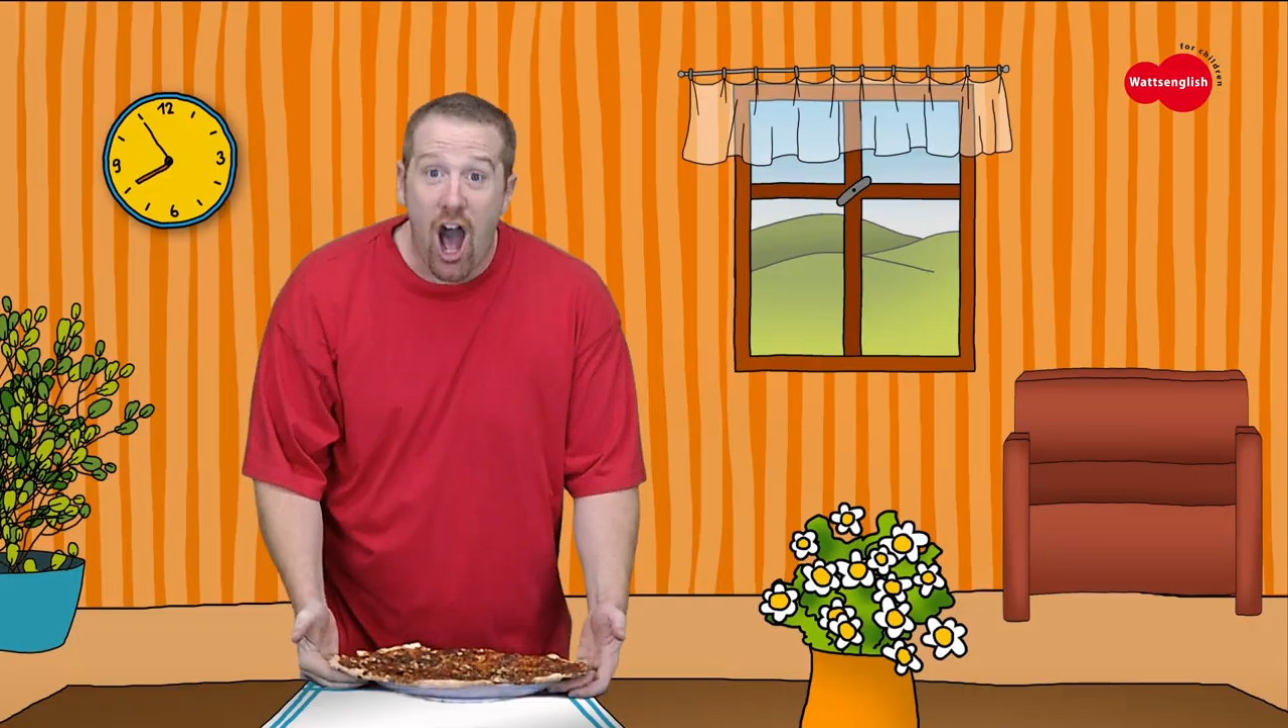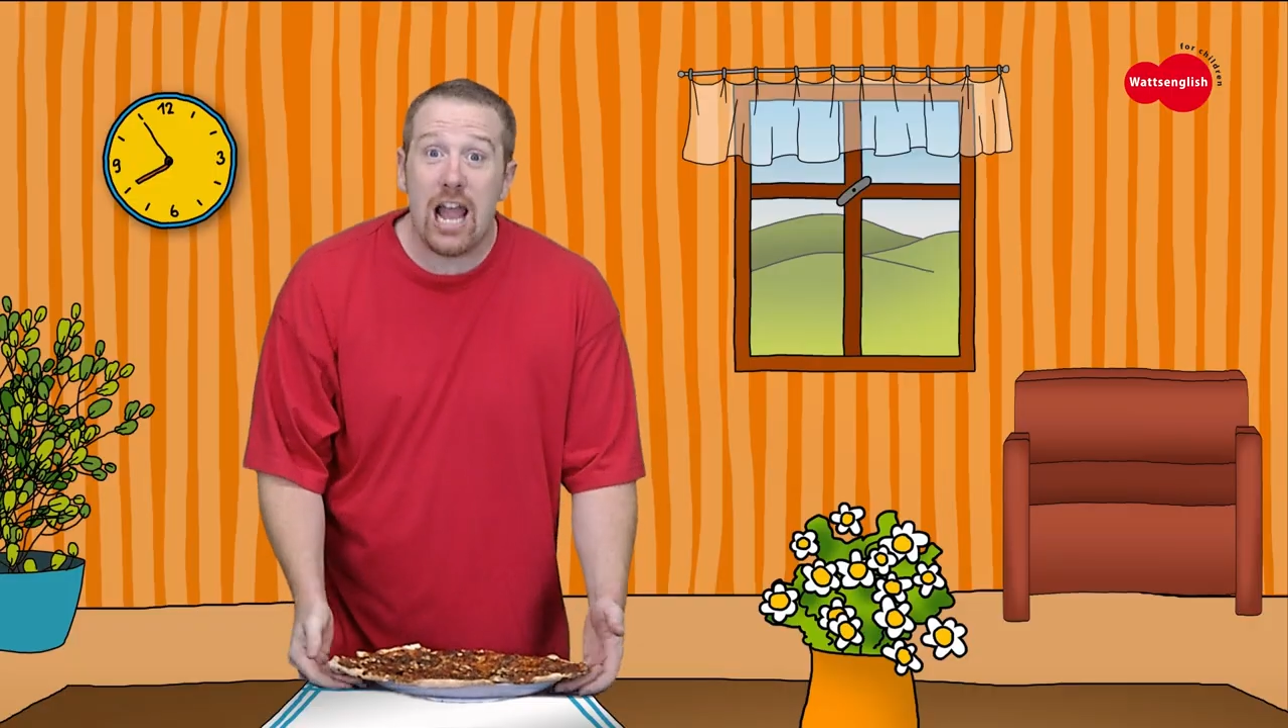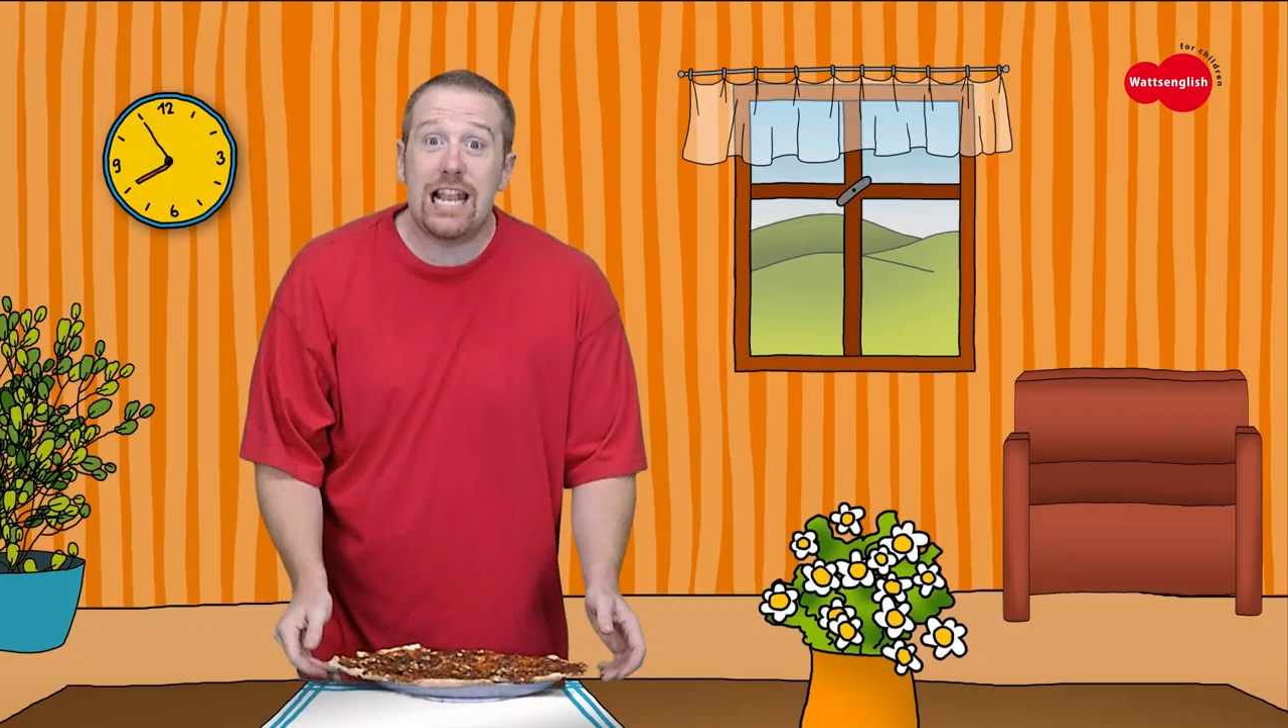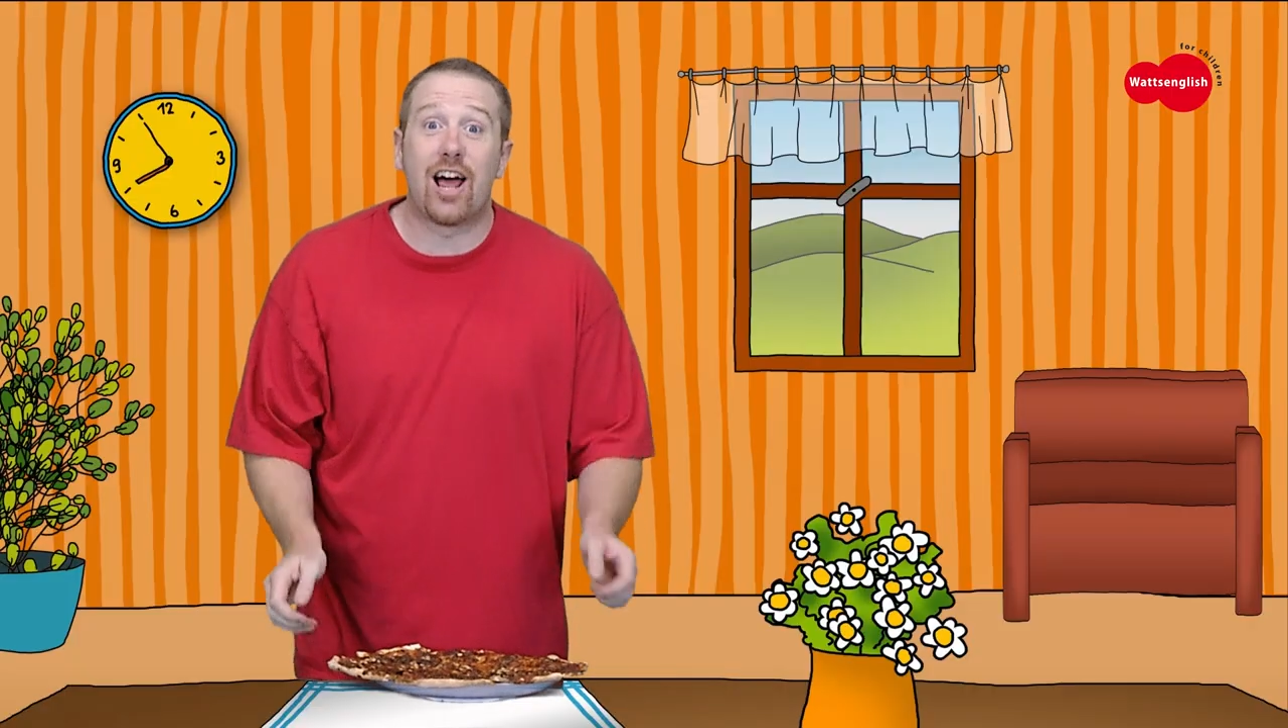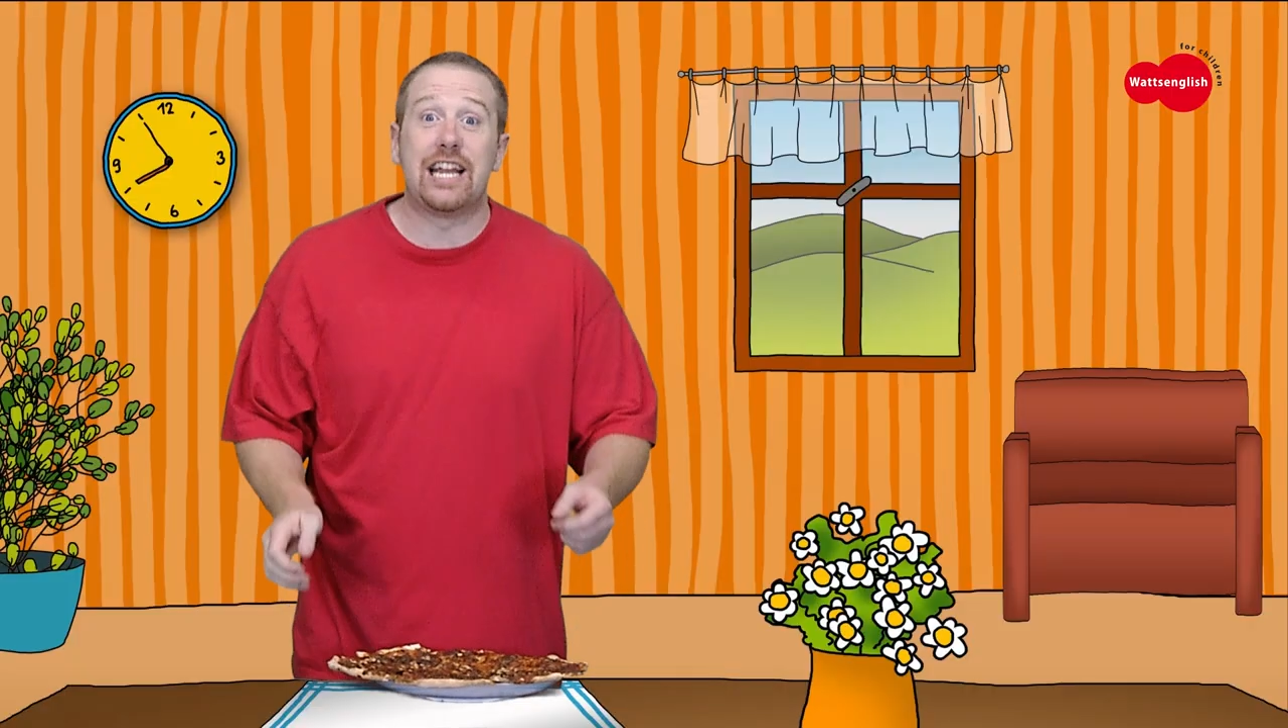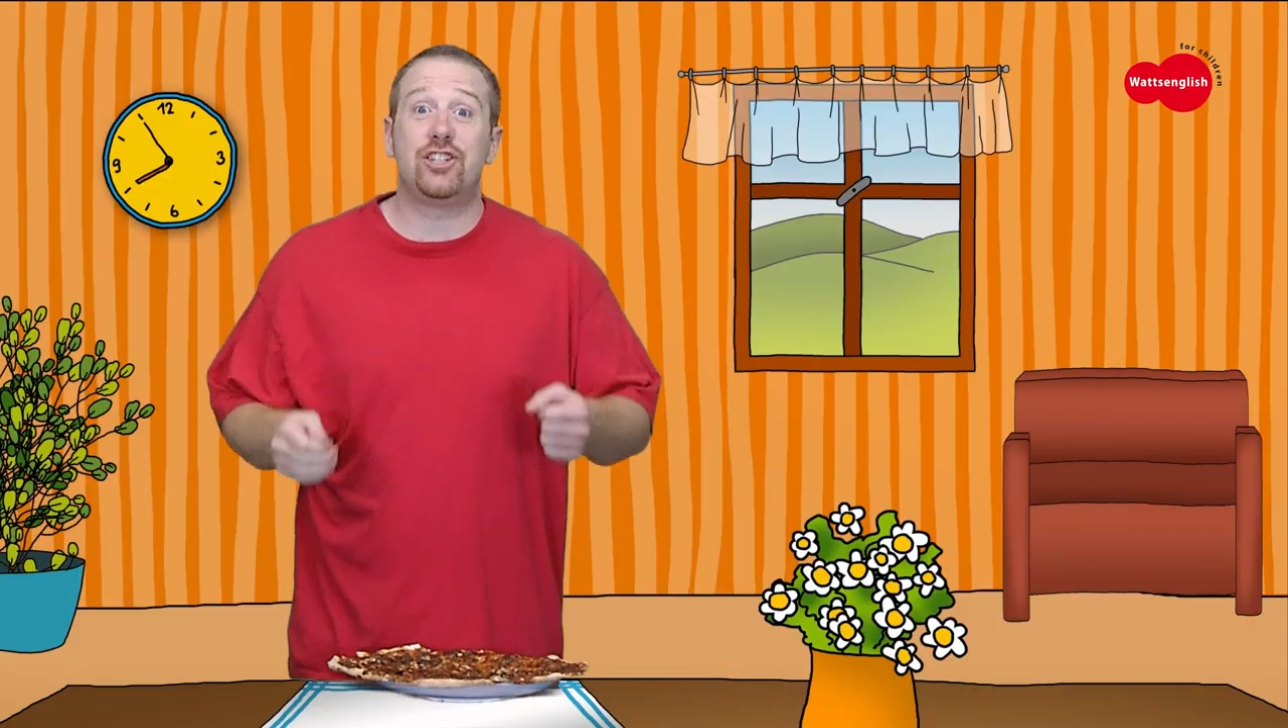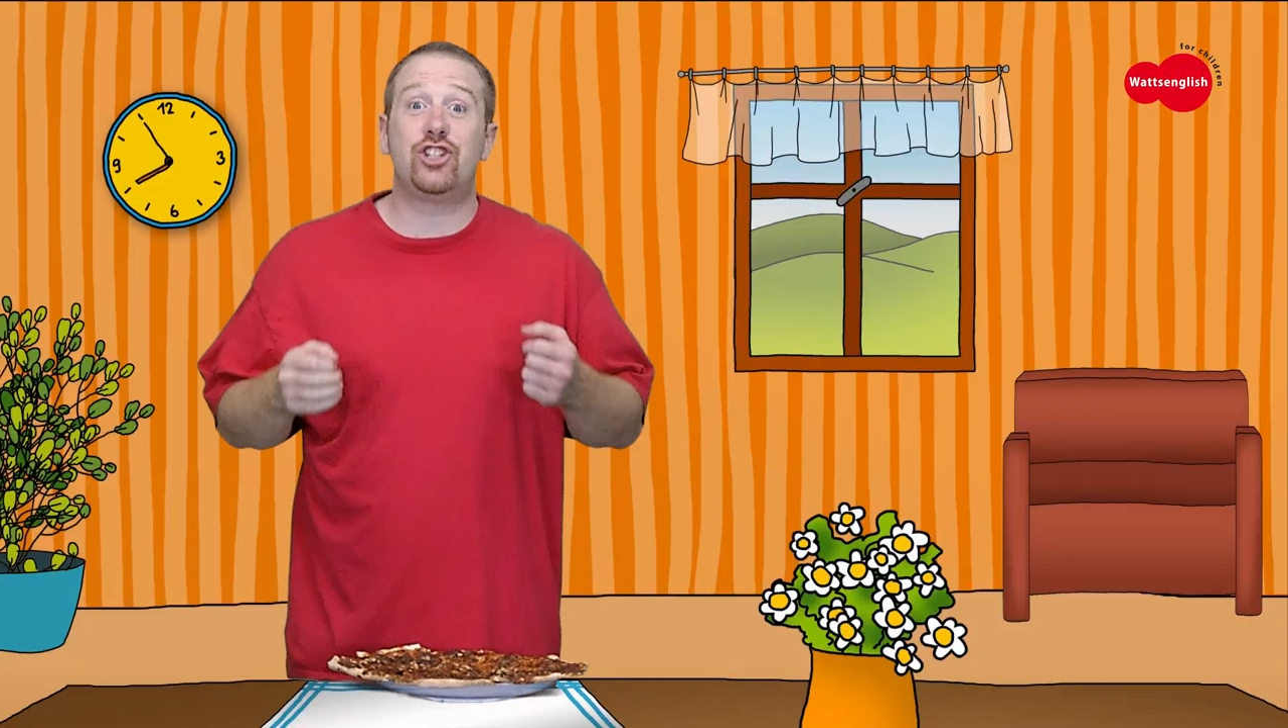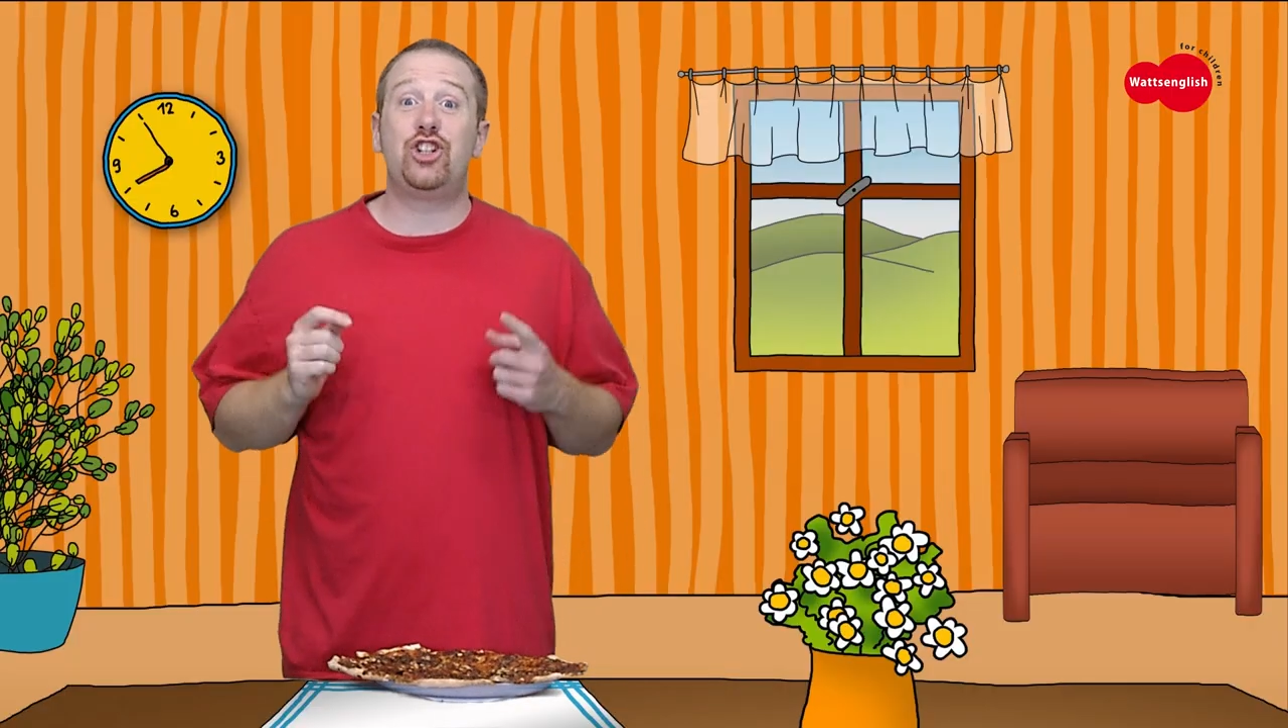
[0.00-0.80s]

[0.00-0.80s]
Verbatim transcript: I like